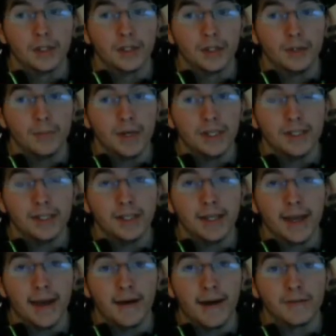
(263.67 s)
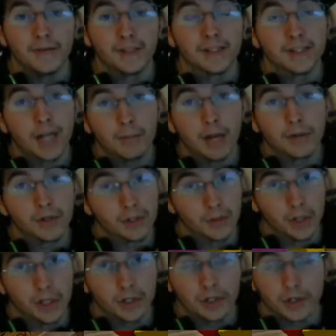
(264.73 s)
So you basically have a stopper
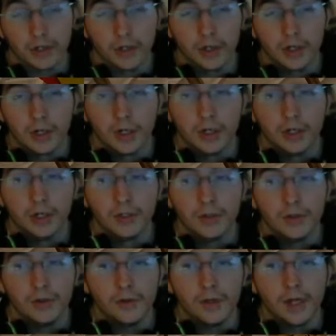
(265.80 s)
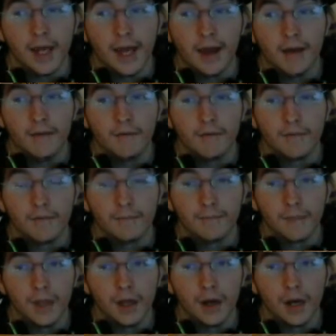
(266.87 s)
switch. So you can have
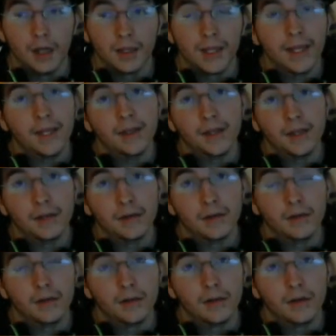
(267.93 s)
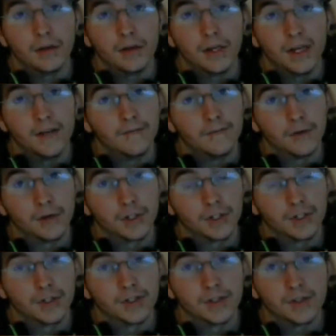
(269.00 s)
lengthened
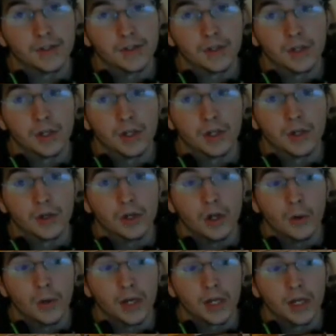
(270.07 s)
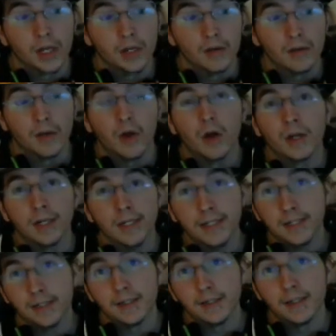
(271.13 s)
inversions going long
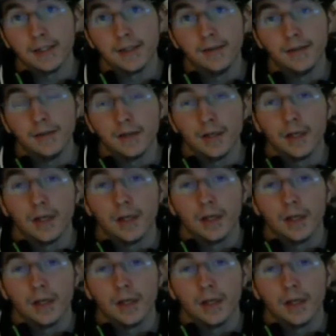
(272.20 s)
distances